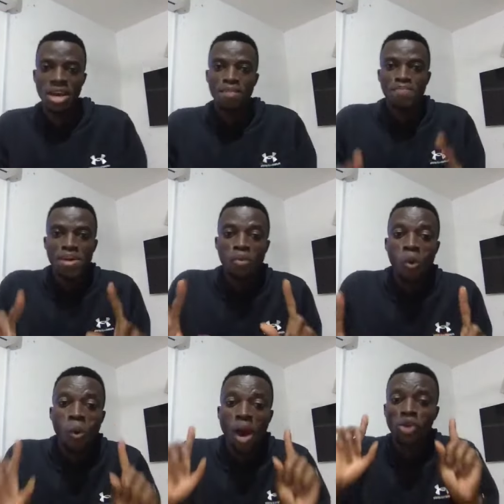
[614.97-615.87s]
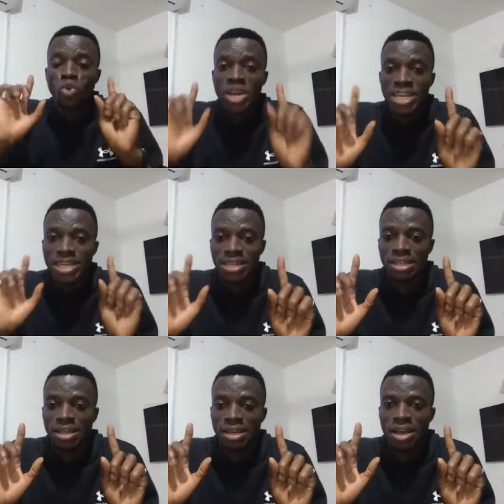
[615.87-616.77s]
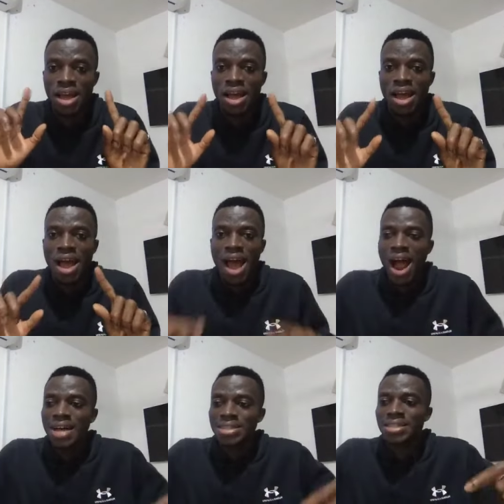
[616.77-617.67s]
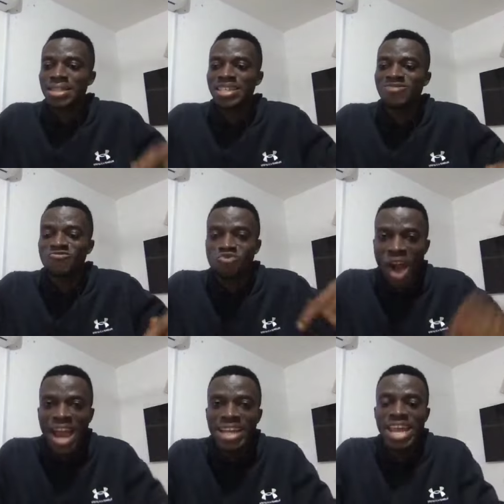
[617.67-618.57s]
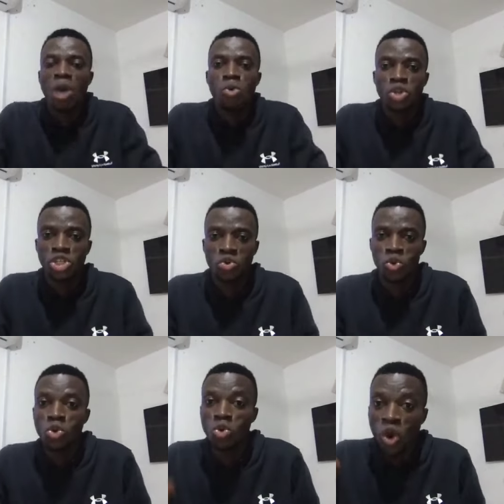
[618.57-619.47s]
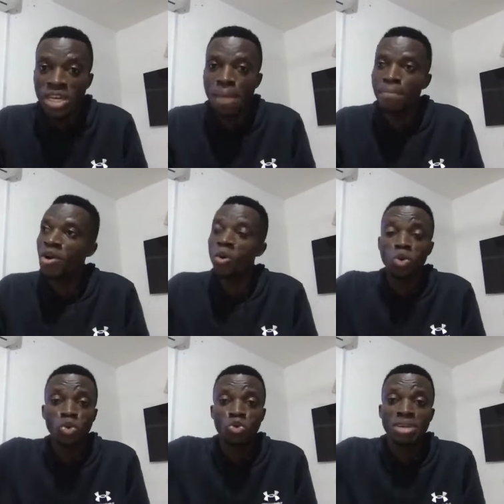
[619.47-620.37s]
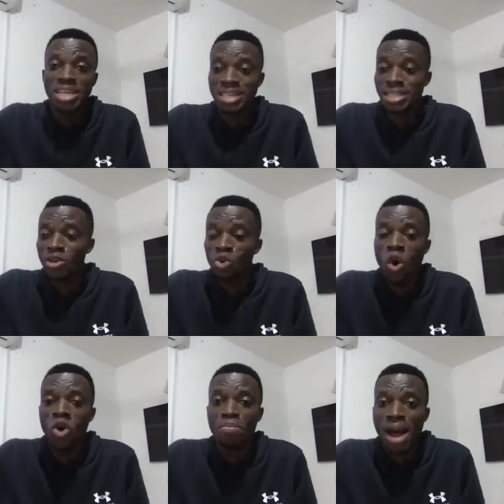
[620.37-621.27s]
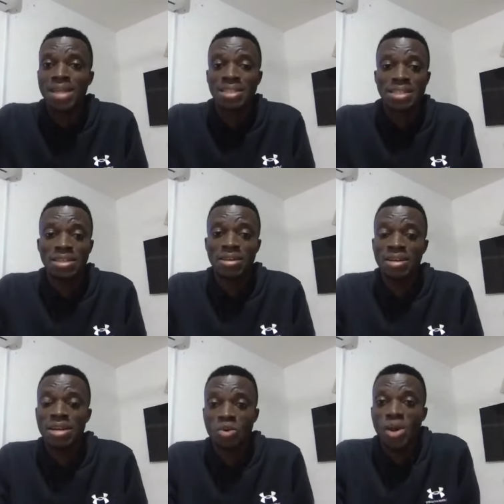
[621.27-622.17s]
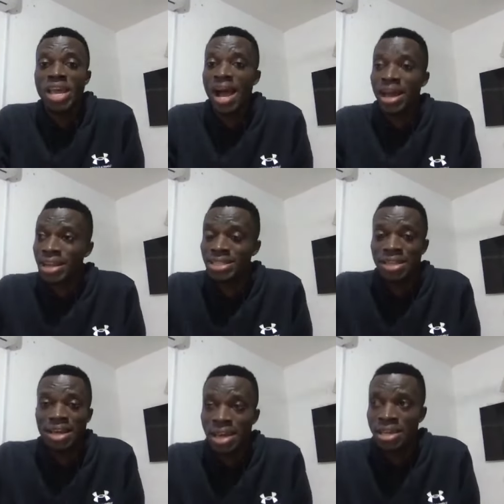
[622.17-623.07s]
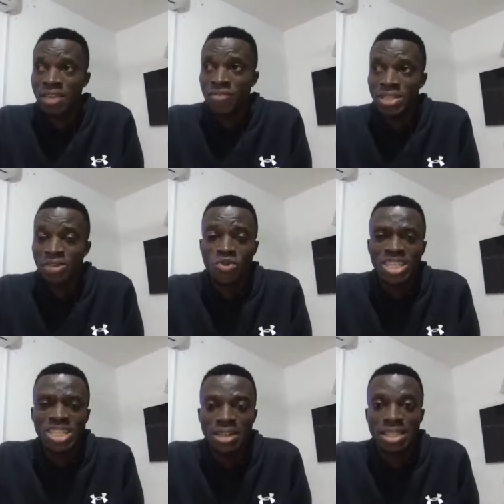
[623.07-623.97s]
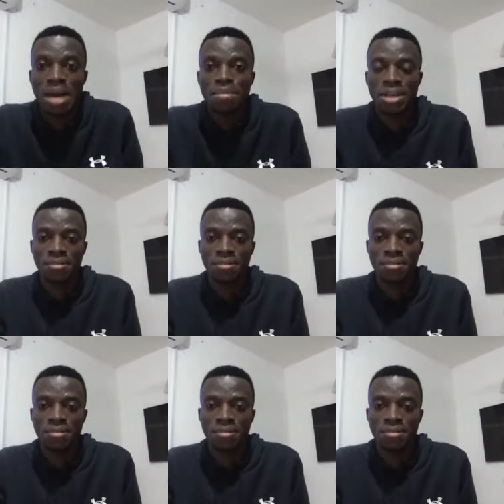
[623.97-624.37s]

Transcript: People who are doing this are sitting right there with you. You know them because to me it's a known party where you are national, uh, your friends, regional chairman